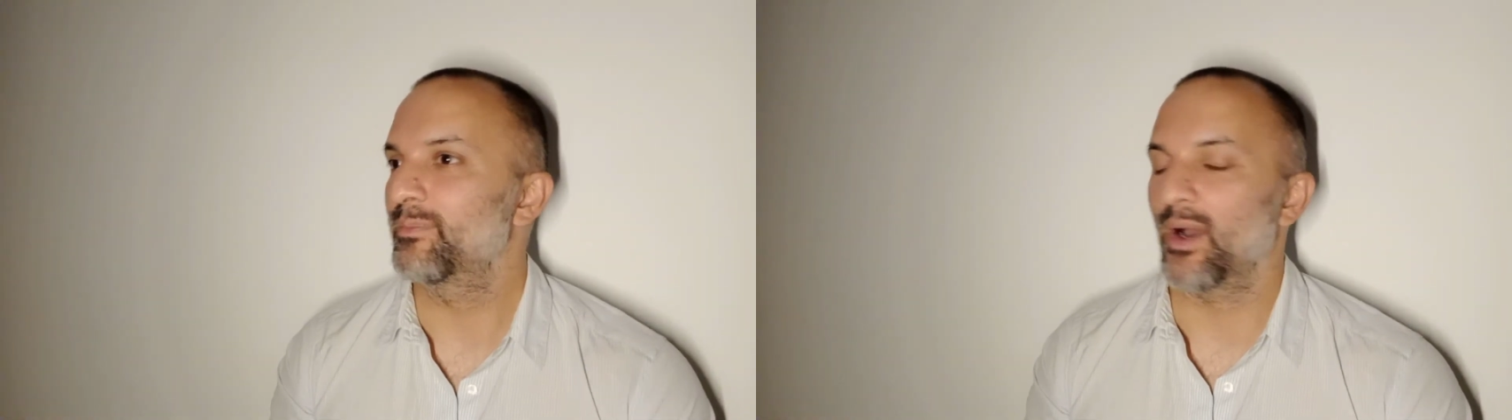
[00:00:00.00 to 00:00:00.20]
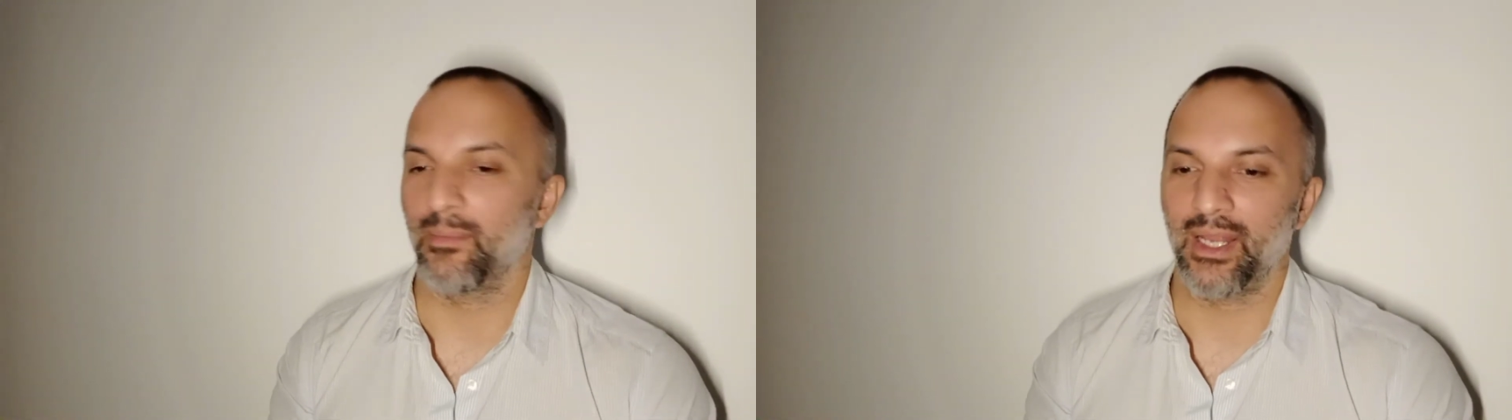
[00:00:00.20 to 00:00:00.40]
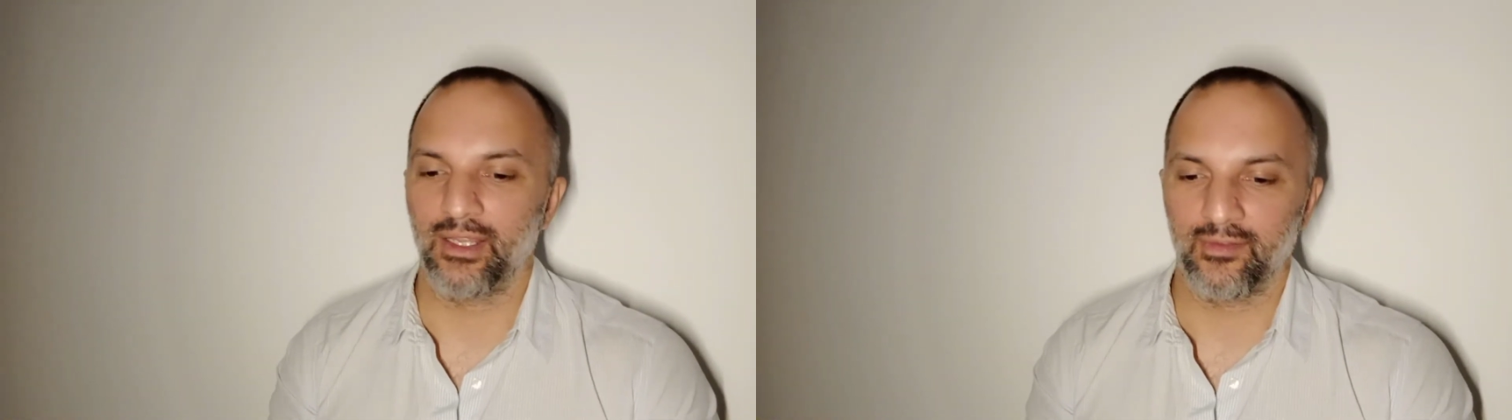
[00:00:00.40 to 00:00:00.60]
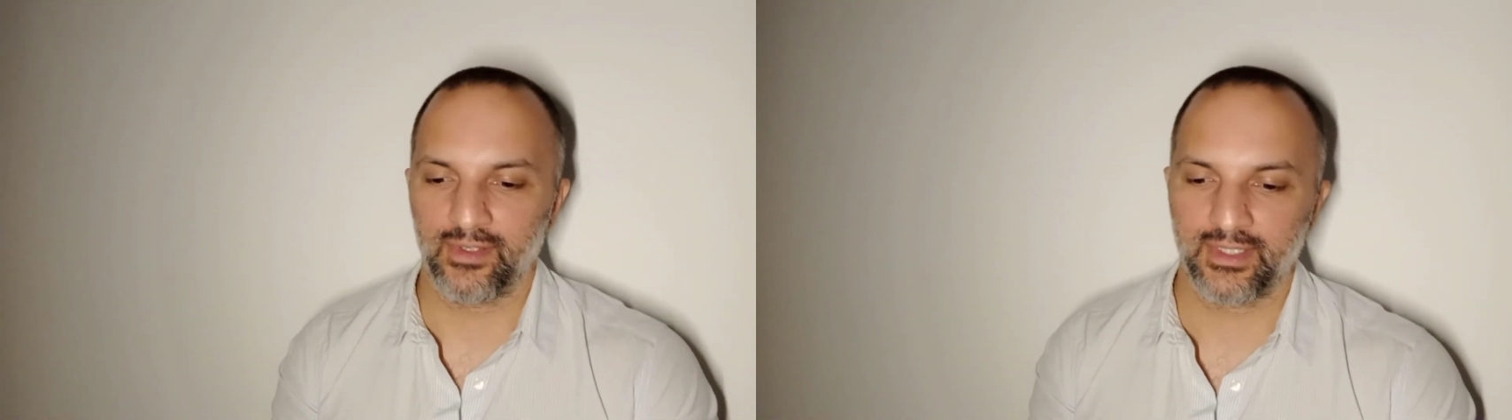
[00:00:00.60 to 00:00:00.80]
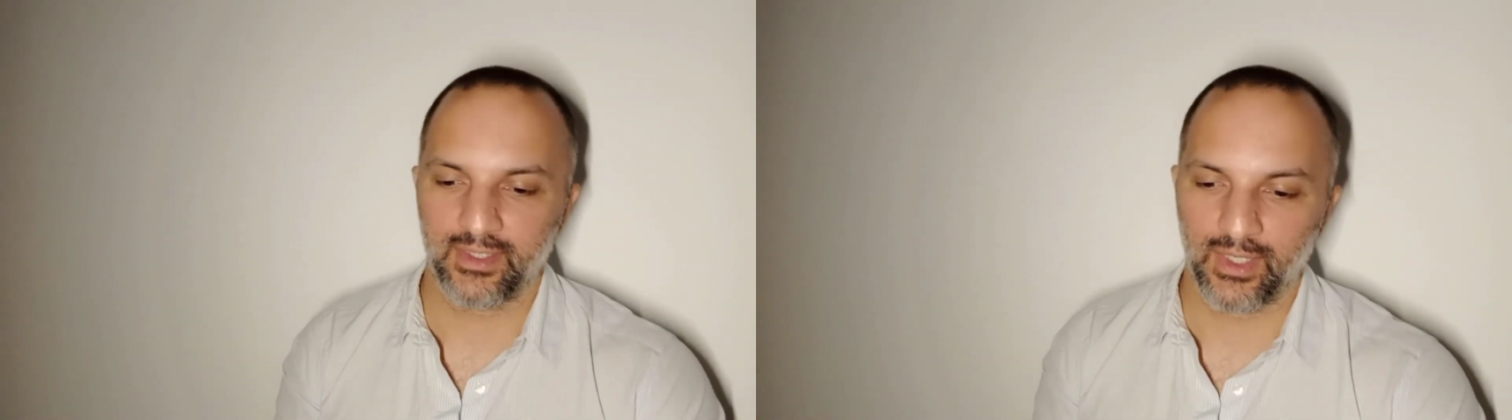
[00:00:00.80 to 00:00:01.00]
by many of
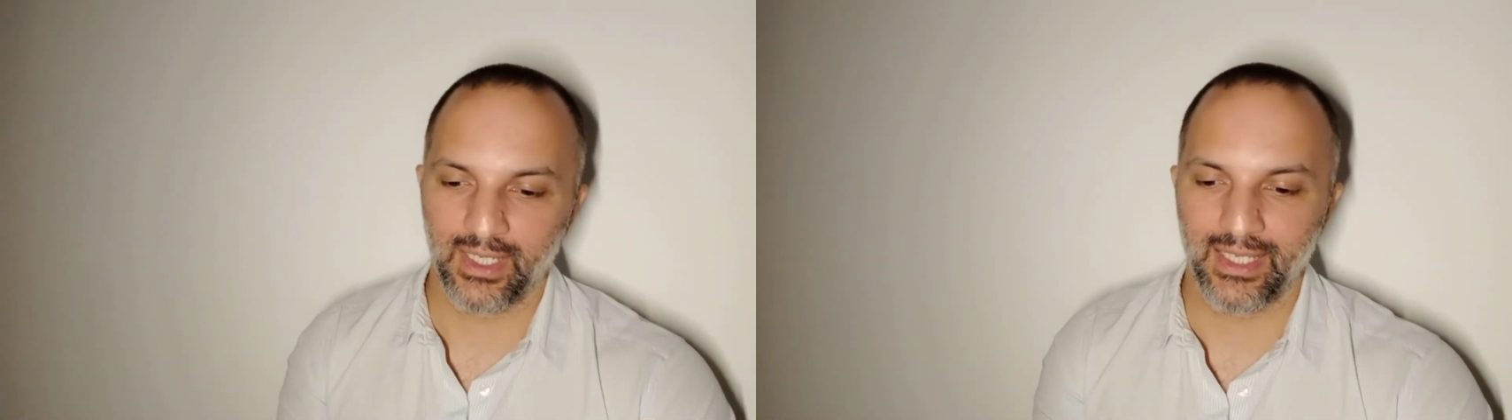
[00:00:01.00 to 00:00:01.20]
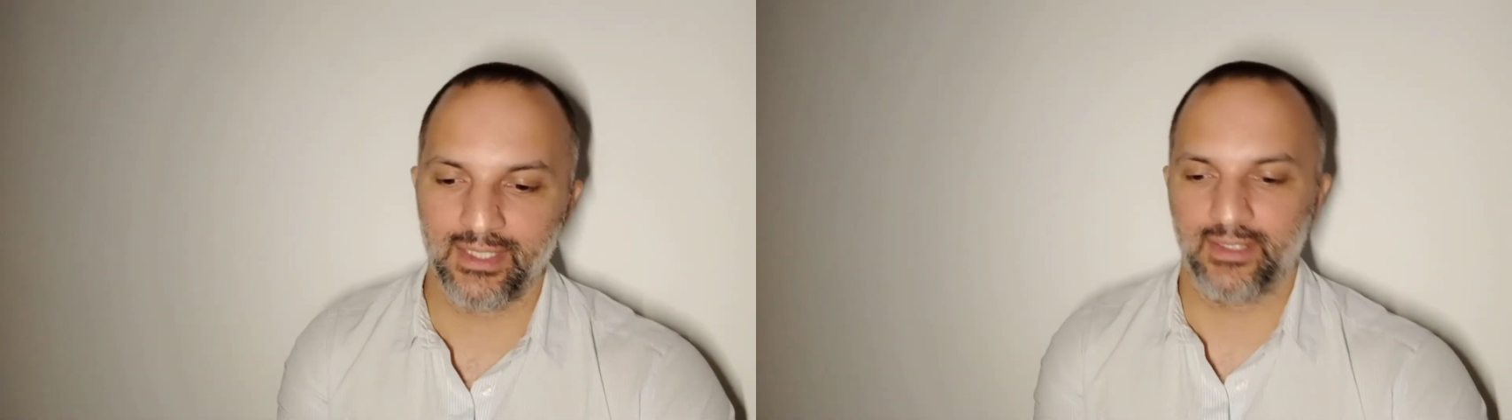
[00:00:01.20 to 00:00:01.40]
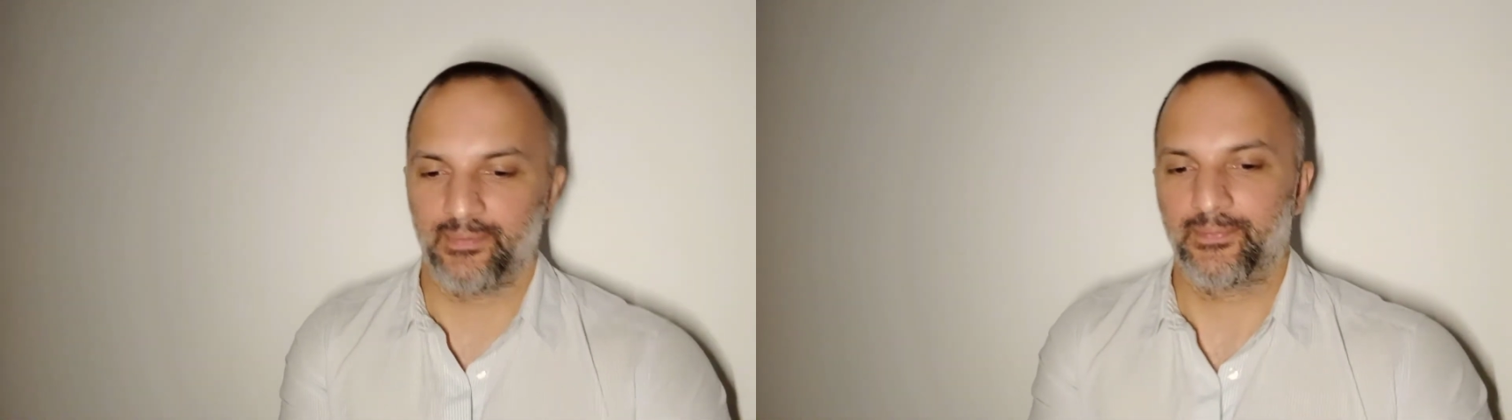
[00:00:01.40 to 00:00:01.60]
us is